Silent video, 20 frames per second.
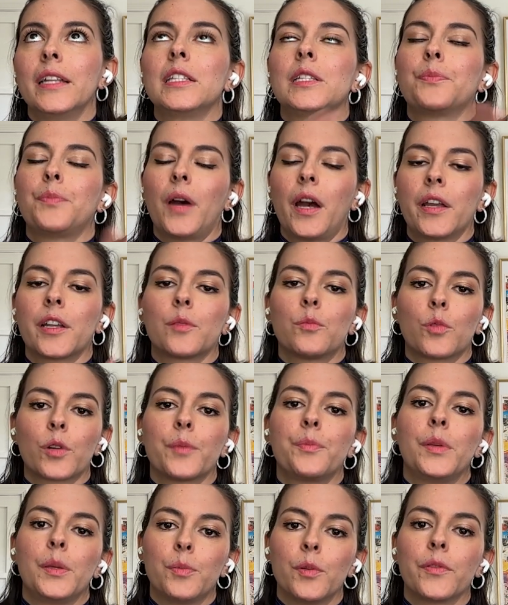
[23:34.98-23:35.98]
inspire
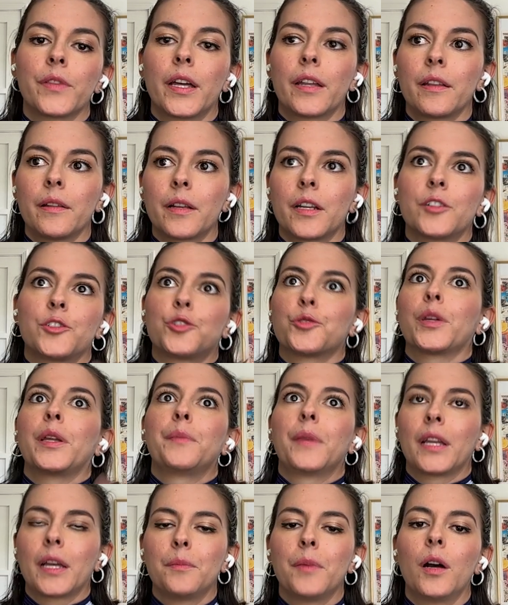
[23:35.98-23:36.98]
more people that are
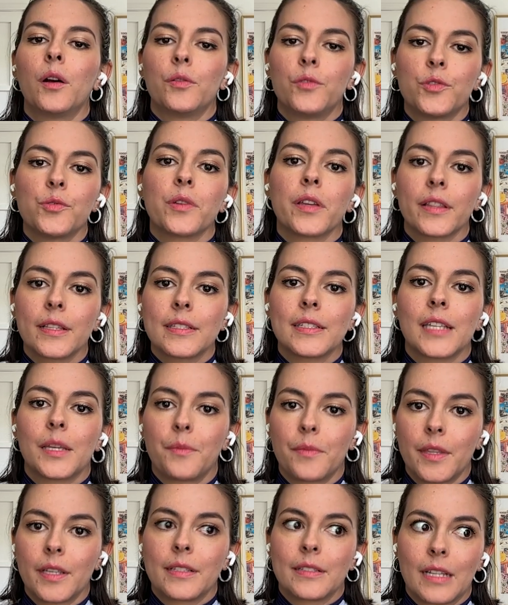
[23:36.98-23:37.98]
dreaming about doing the
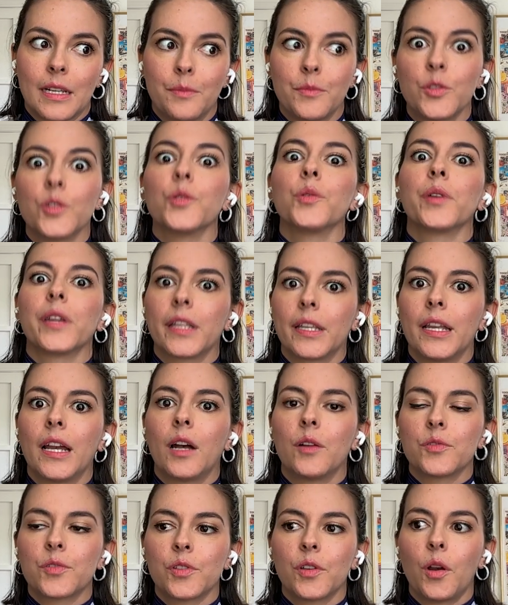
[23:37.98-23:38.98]
same things that I'm doing
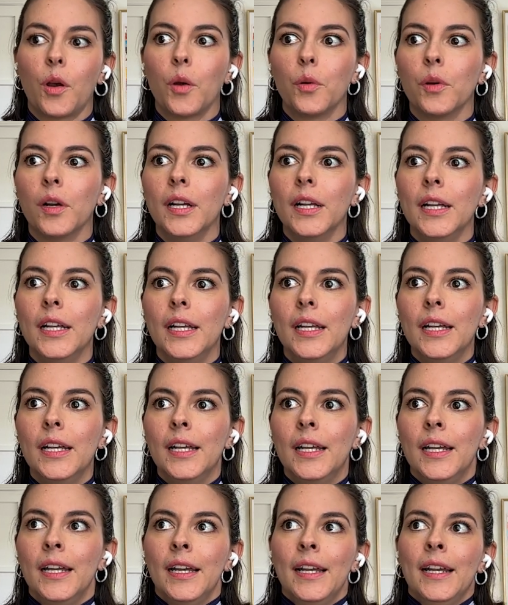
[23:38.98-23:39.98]
now. So,
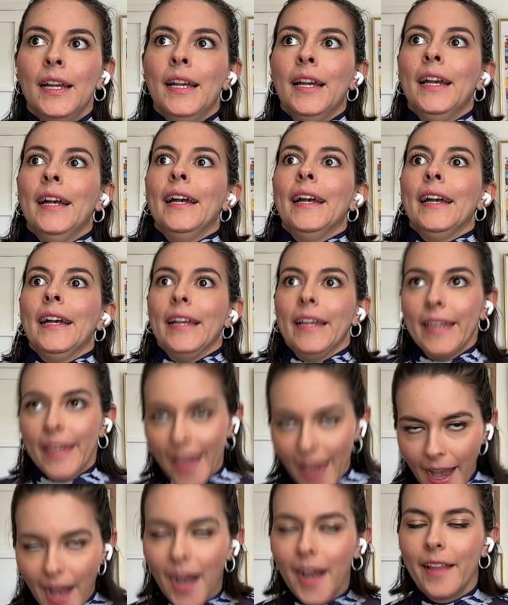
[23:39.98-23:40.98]

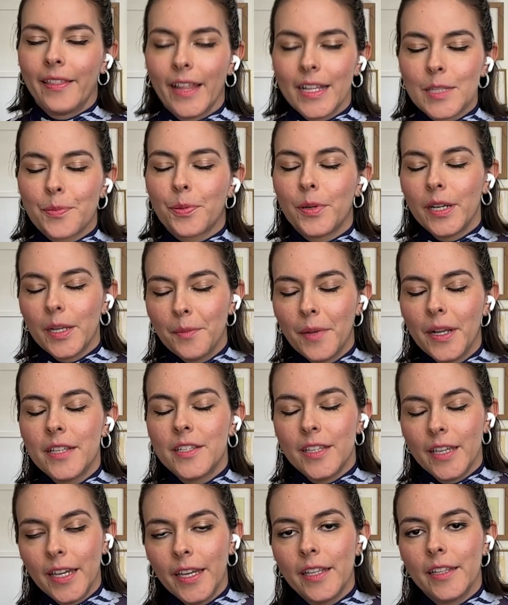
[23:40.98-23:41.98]
yeah, that's pretty
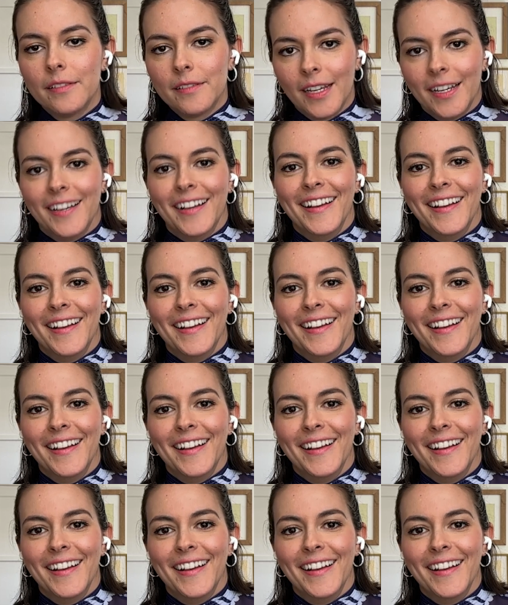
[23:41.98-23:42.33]
much it.